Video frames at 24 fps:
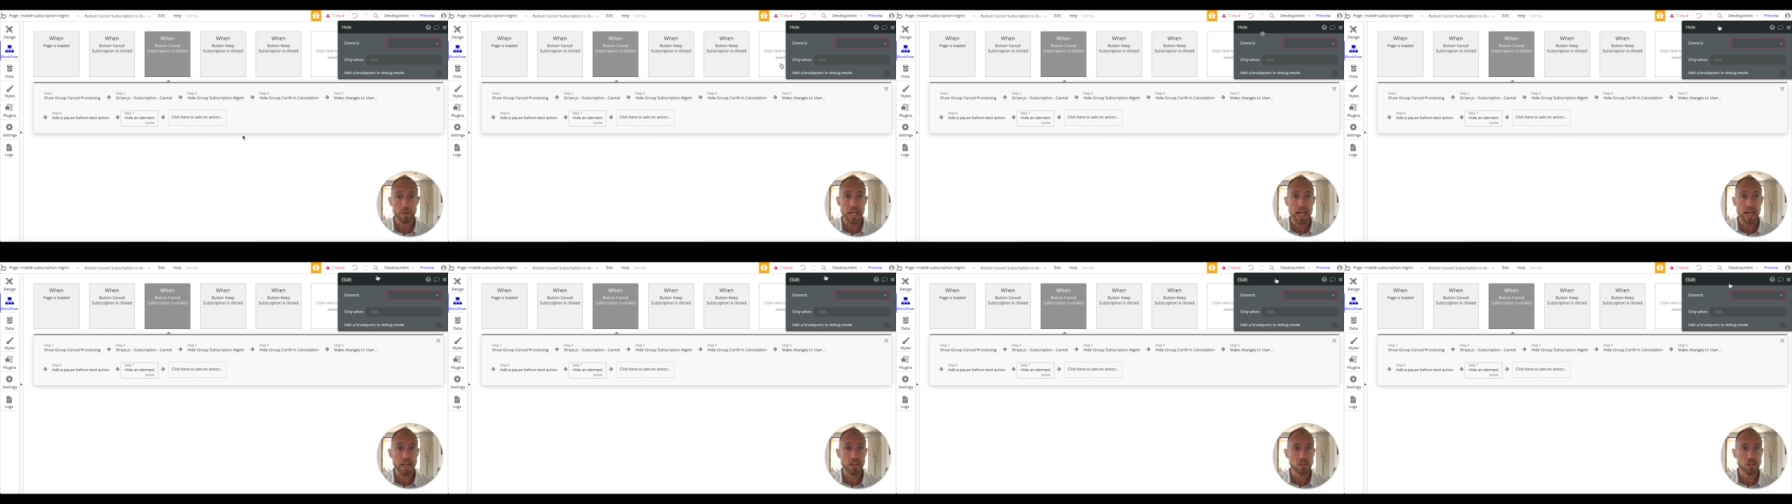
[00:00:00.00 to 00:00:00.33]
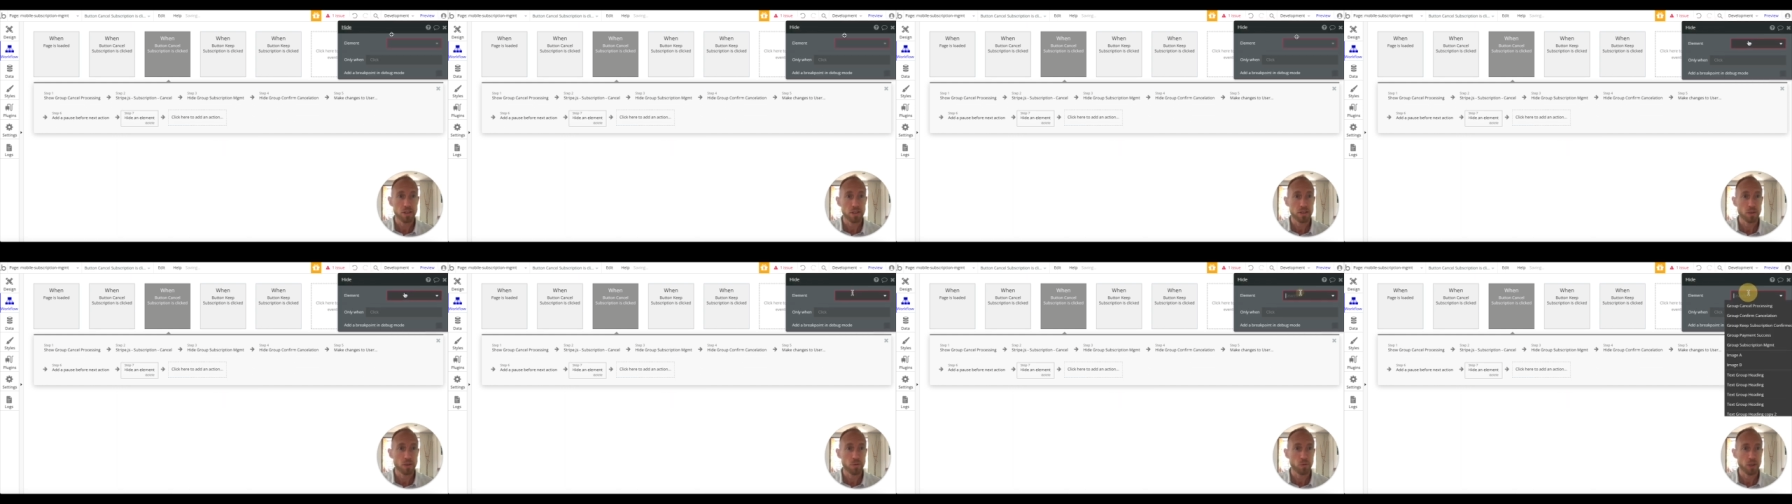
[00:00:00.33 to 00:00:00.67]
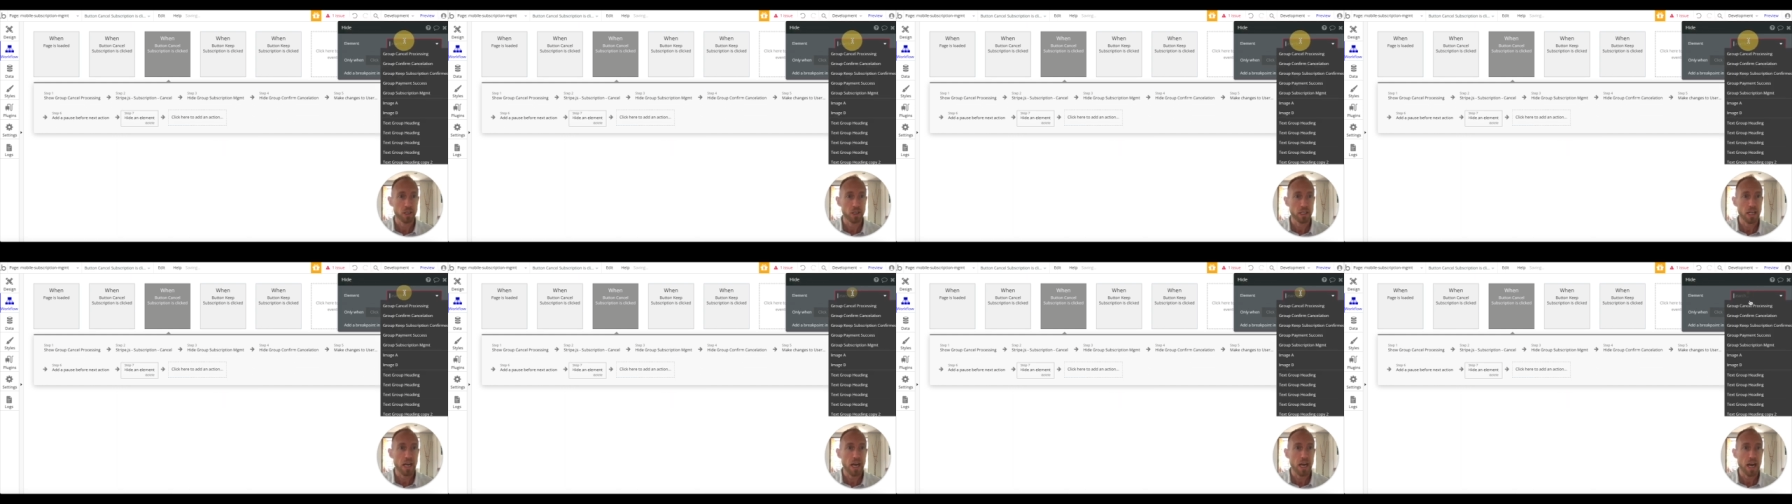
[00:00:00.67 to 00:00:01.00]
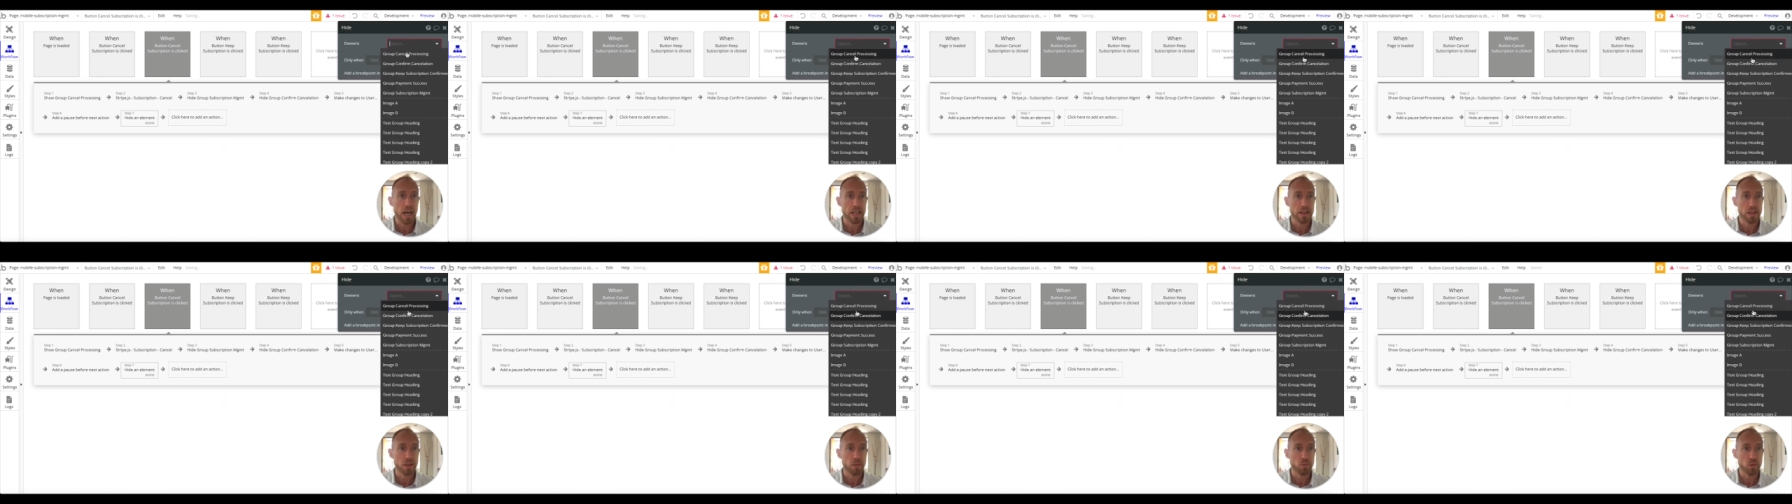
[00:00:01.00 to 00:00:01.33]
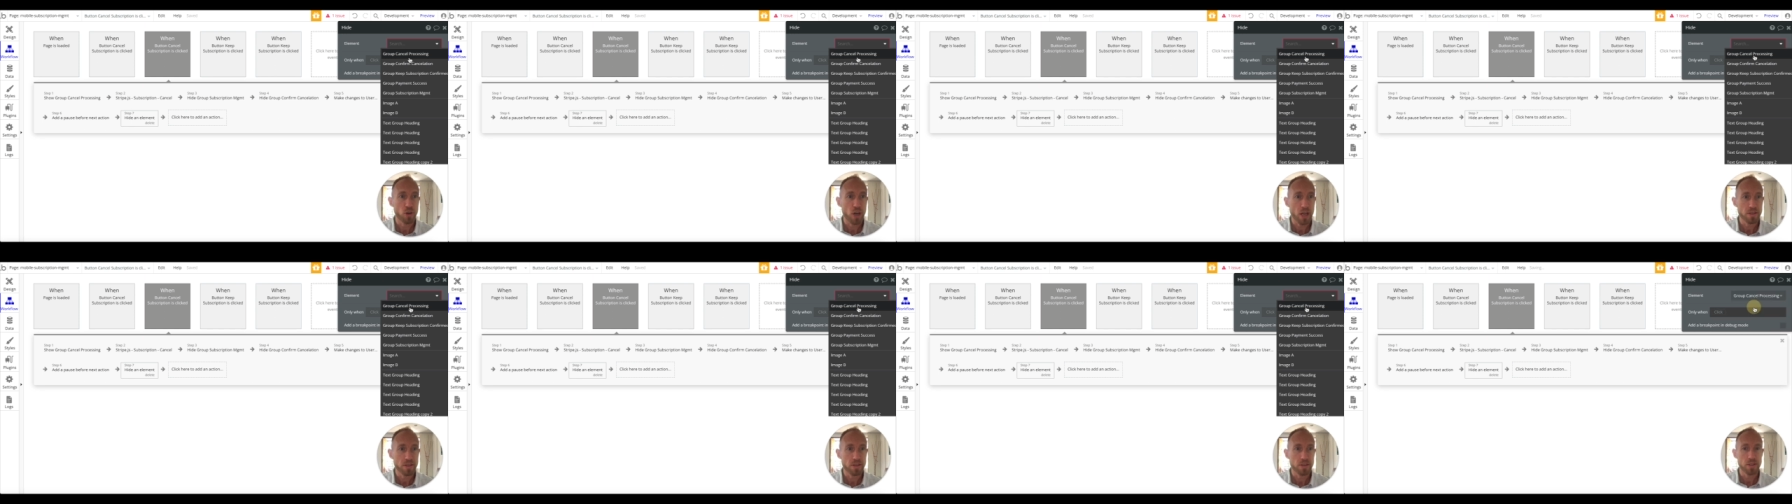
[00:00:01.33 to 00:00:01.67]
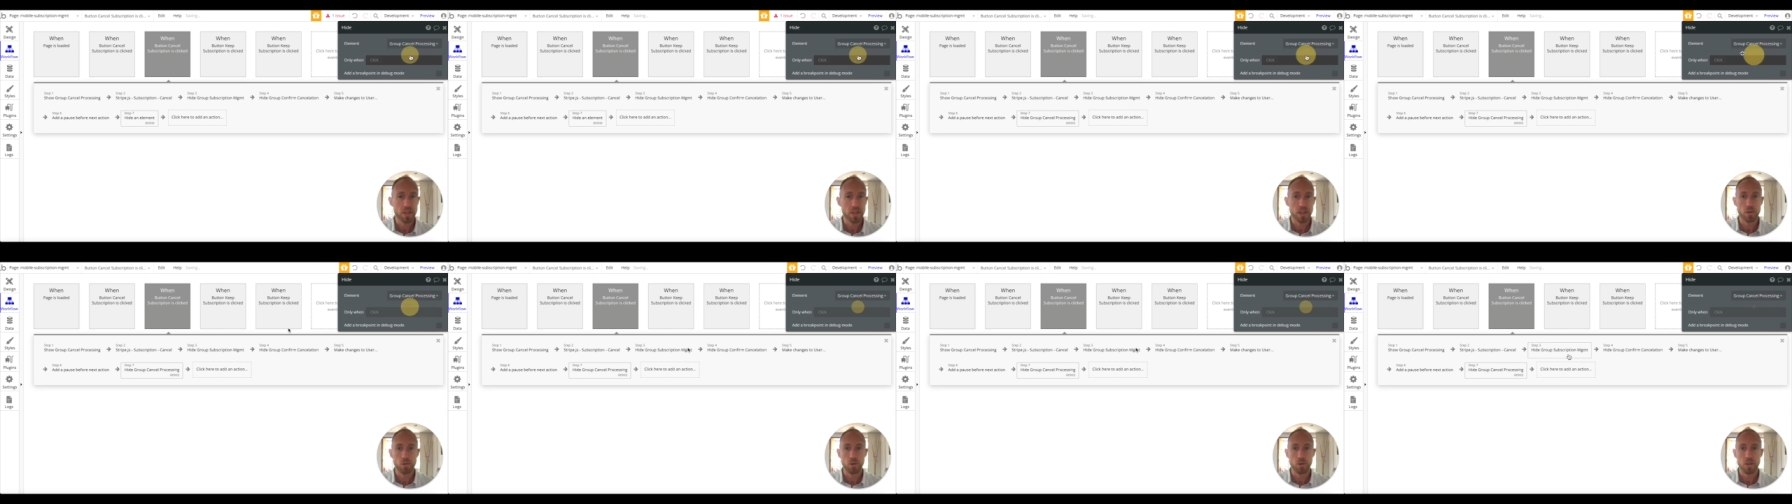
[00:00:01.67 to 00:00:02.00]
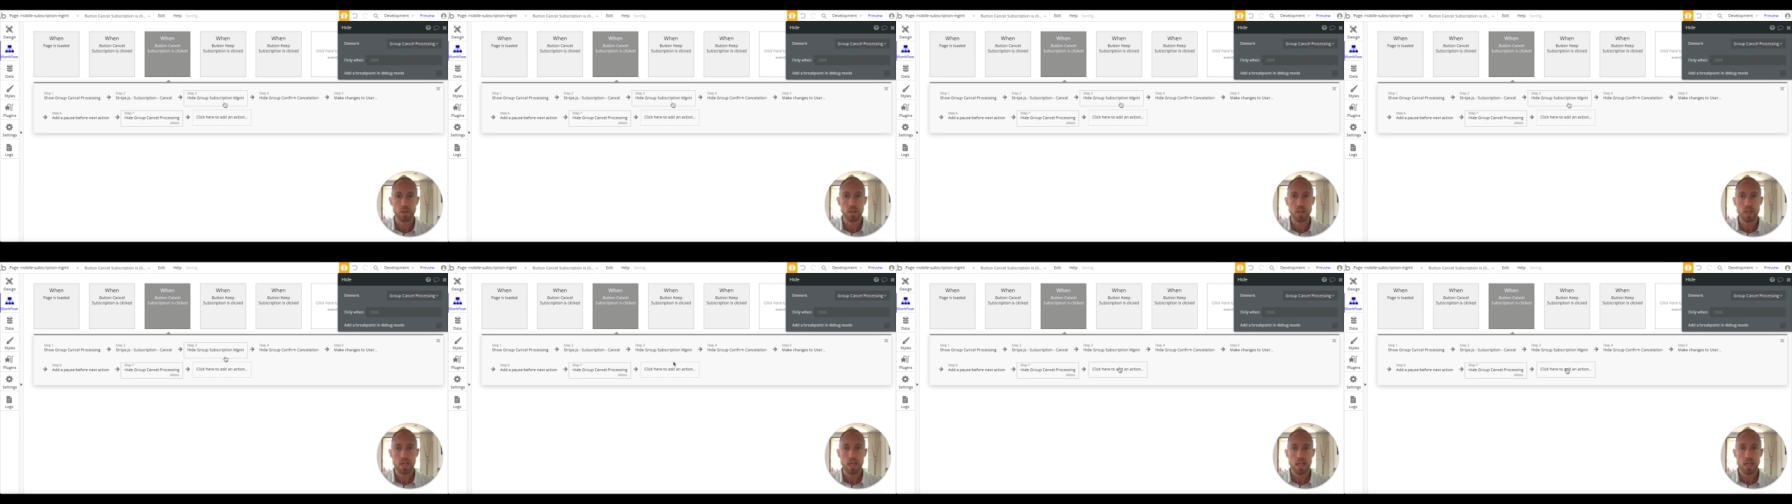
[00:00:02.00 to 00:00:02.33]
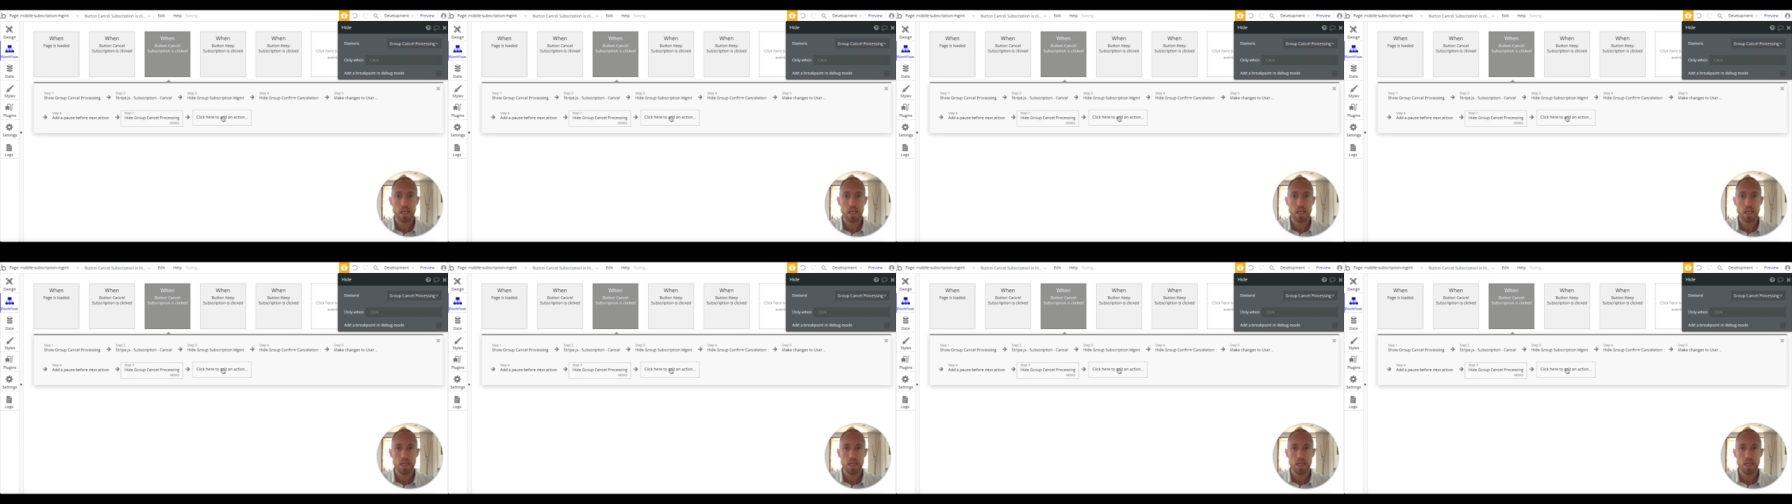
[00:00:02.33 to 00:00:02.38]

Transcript: actions and we're going to hide the processing one.